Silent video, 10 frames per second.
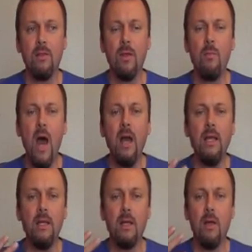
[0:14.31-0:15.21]
the
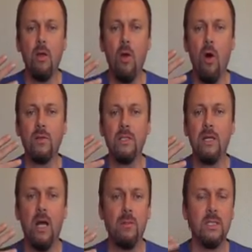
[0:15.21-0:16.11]
body
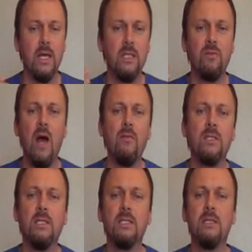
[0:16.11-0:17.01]
oftentimes takes 5 or
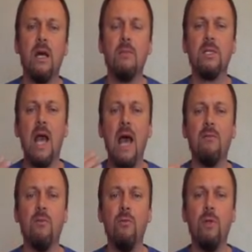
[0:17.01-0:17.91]
6 times to
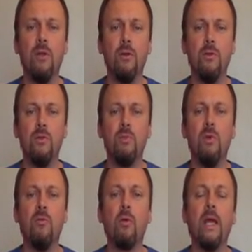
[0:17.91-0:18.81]
have a food introduced
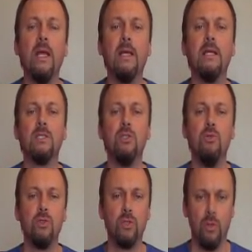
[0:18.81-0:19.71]
before it gets
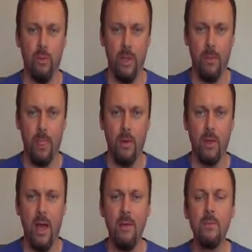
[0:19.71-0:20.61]
used to it,
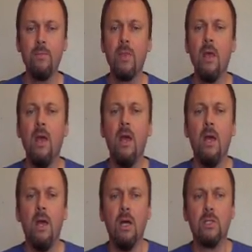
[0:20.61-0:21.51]
okay?
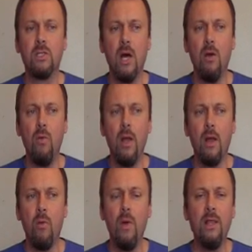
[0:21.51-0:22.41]
So
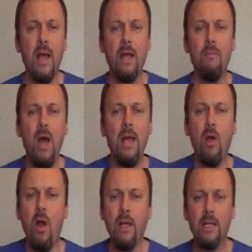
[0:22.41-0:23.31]
with that in
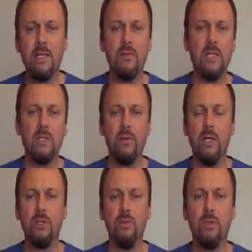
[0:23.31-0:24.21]
mind, our kids have
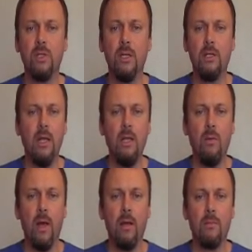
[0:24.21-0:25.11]
sensory issues
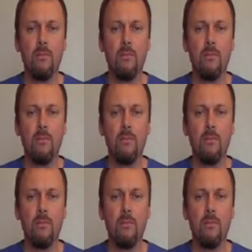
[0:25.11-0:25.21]
anyway.